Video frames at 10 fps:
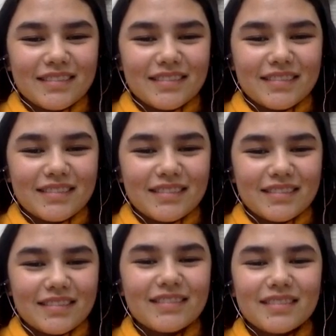
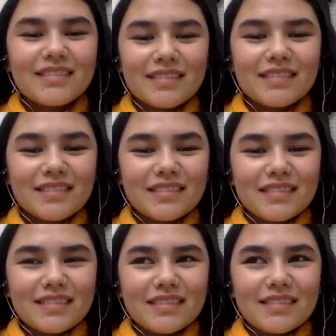
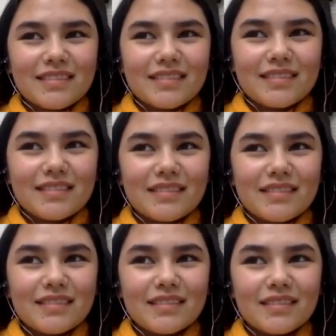
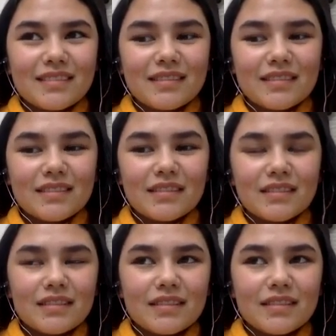
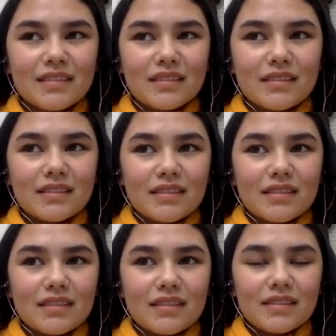
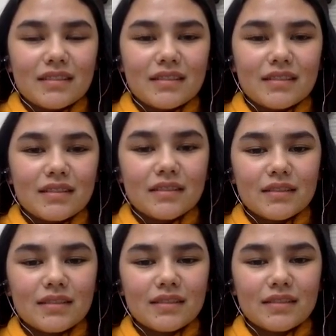
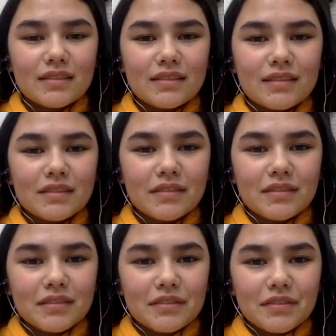
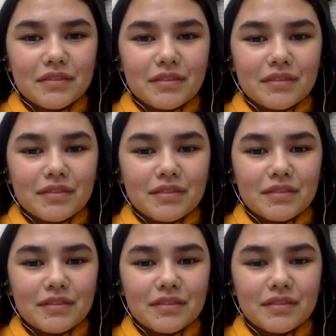
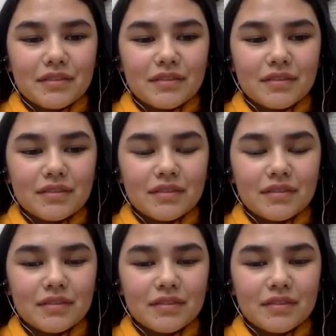(silent)